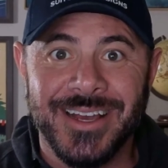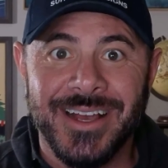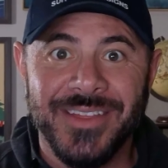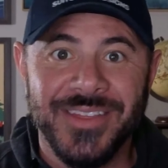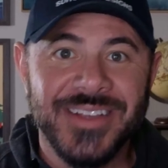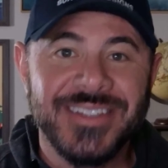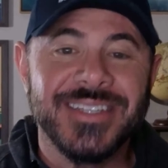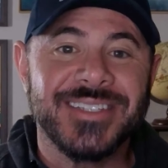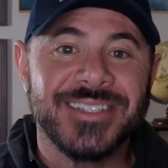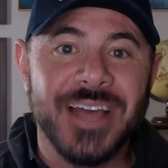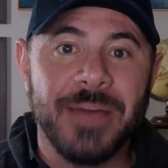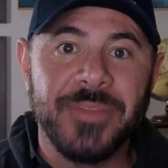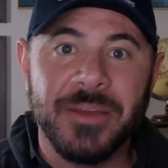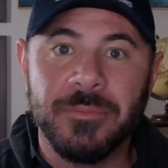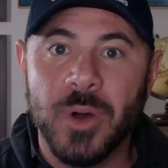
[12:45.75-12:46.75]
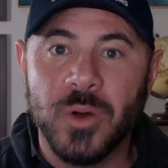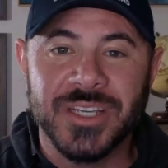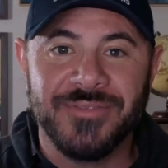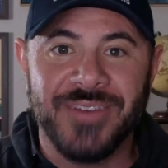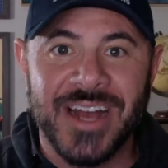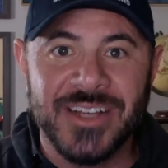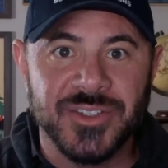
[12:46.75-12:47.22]
this is something most
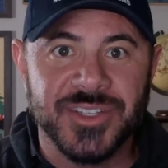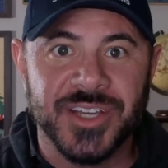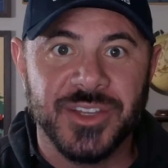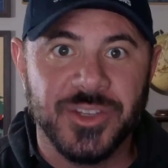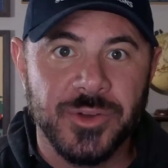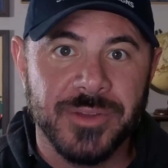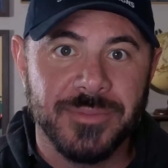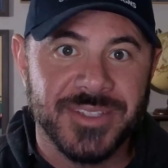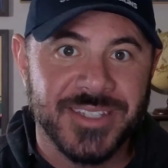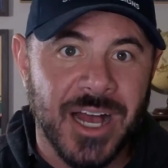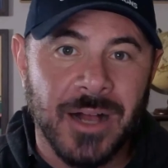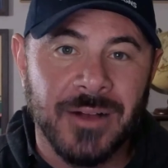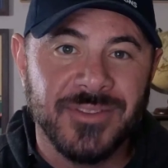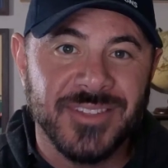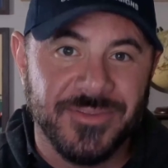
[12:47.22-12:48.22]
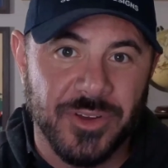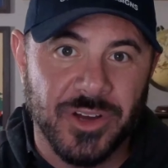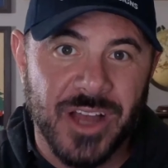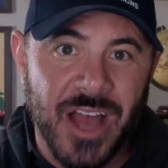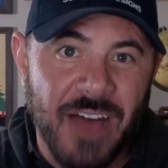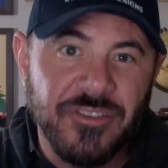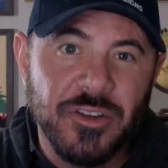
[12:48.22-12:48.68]
advisors can do themselves if they're
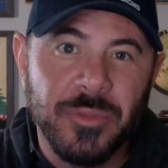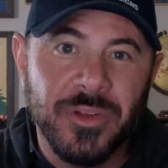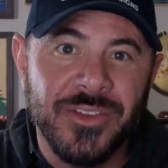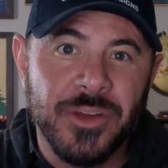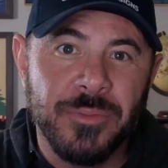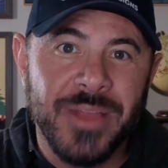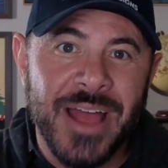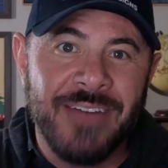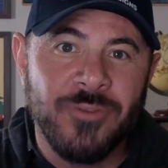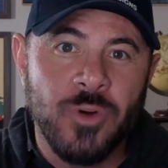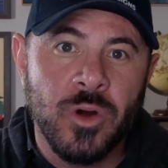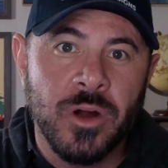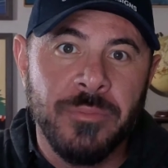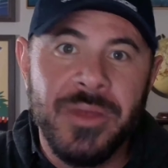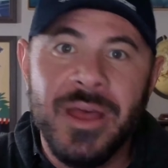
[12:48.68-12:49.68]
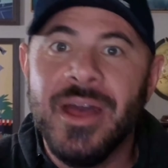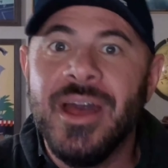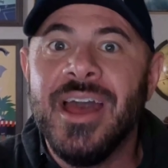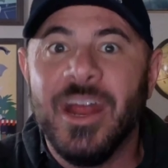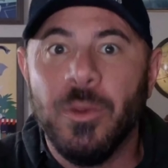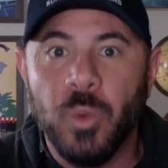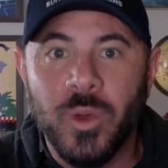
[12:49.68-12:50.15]
comfortable in their platform
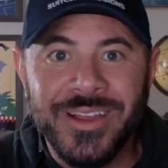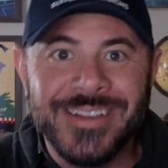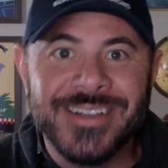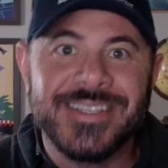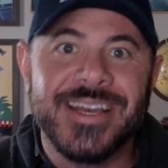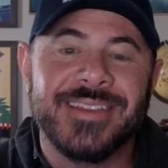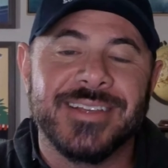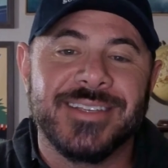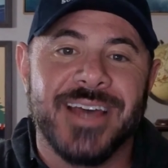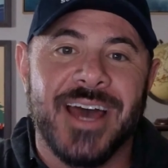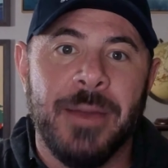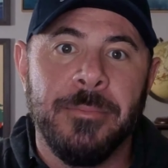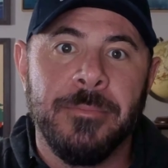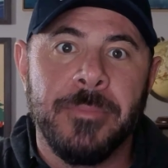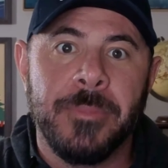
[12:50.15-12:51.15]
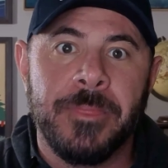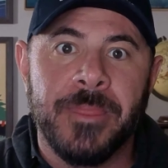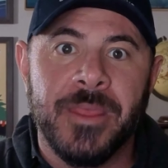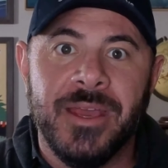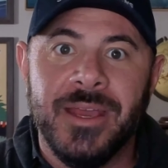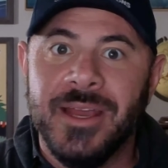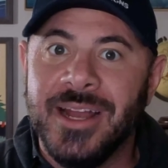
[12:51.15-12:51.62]
and willing to take the time.
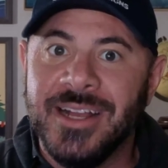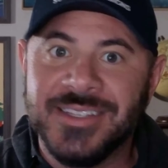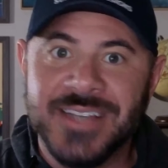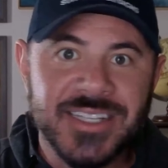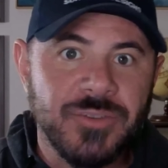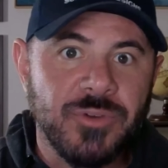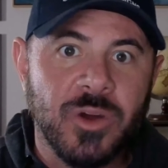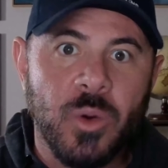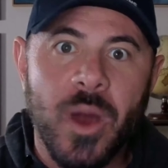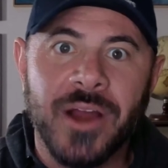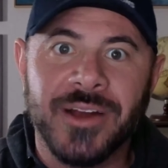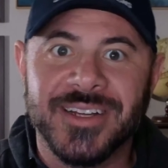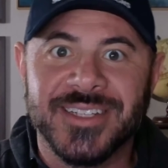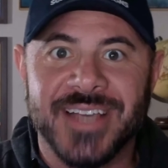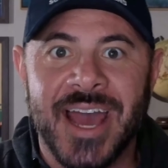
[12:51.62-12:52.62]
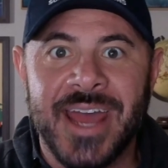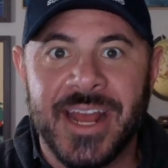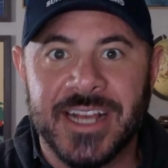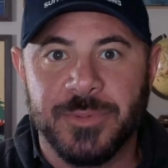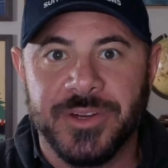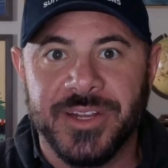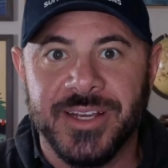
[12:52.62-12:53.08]
It doesn't require design
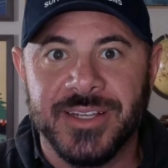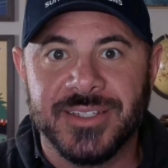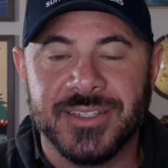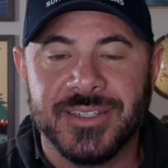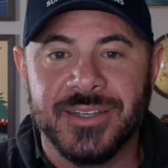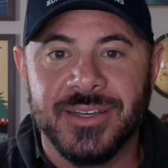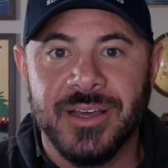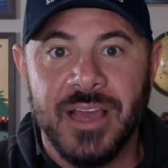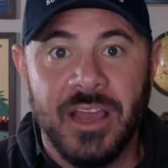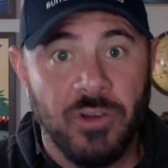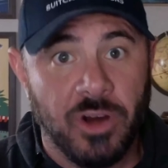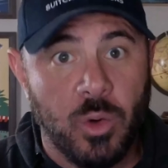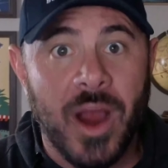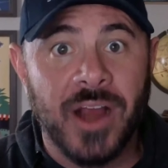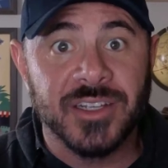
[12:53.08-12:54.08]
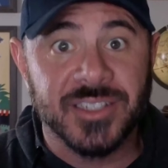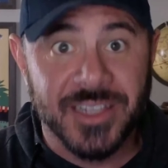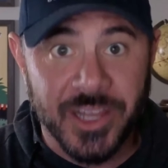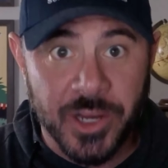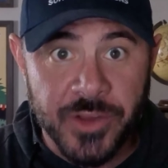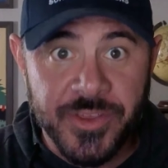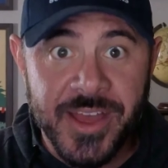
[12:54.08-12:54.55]
expertise. It requires
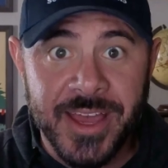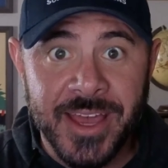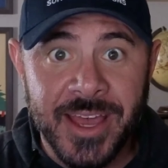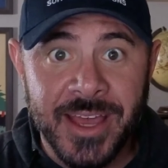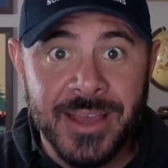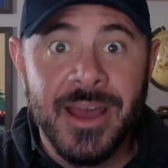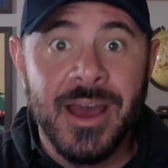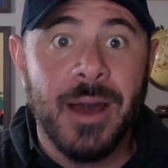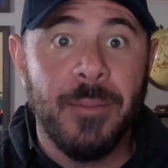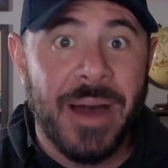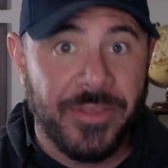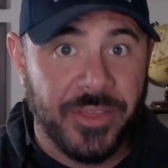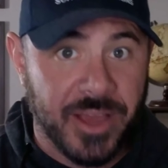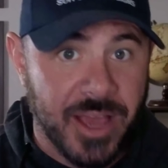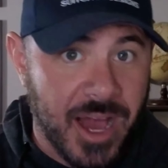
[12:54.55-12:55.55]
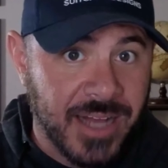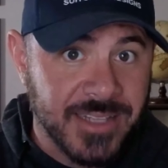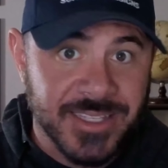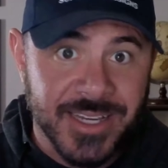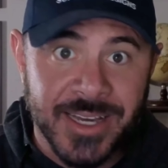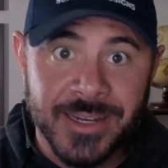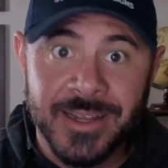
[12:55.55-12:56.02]
clear thinking about the
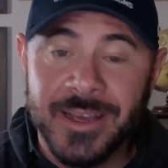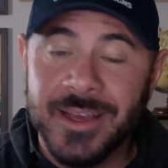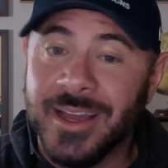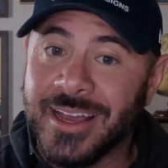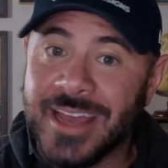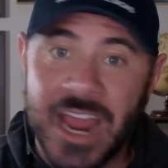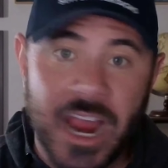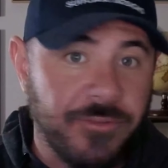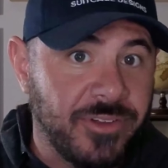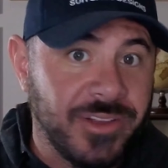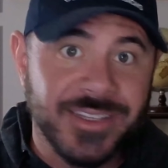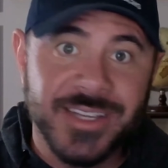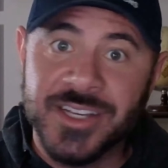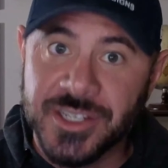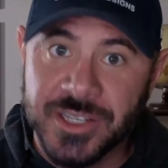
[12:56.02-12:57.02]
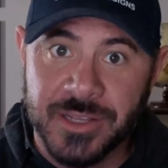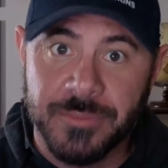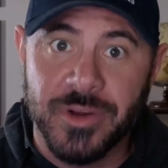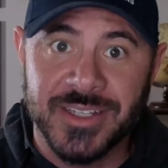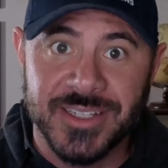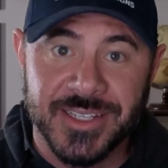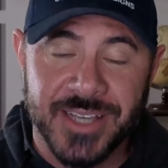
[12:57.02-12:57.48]
content and careful attention to the
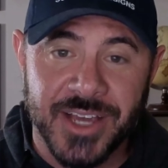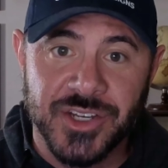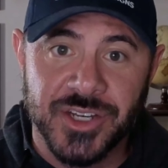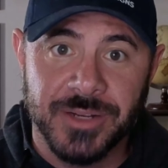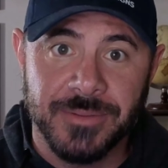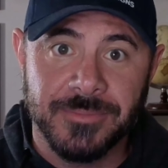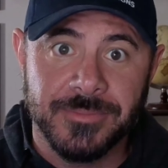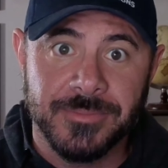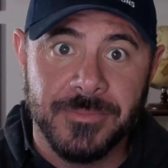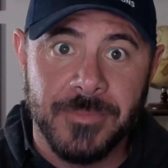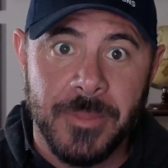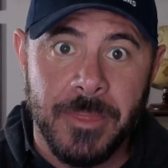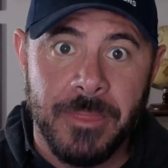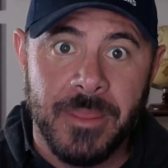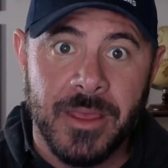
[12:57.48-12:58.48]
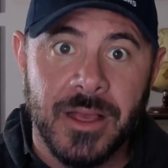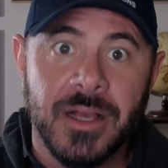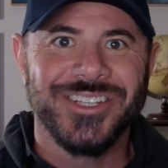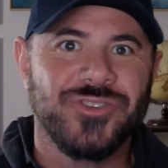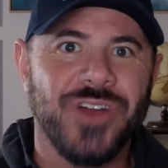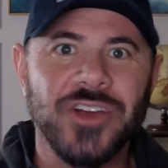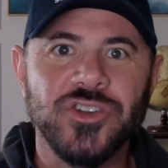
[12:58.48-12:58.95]
presentation.
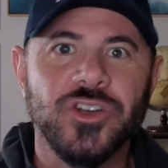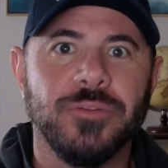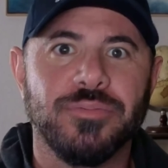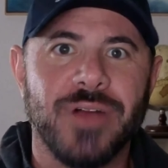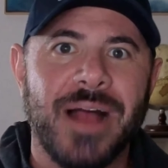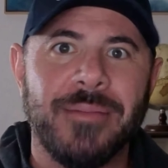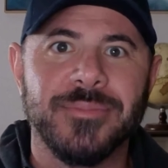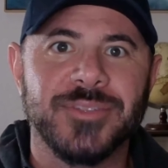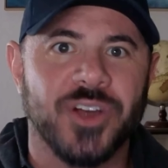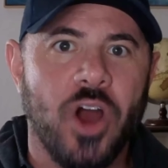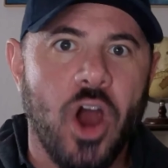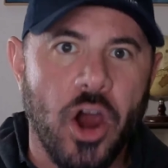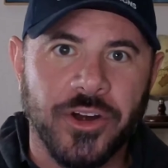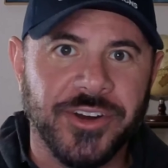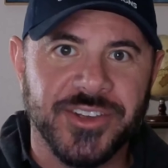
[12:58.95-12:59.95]
Structural problems are harder to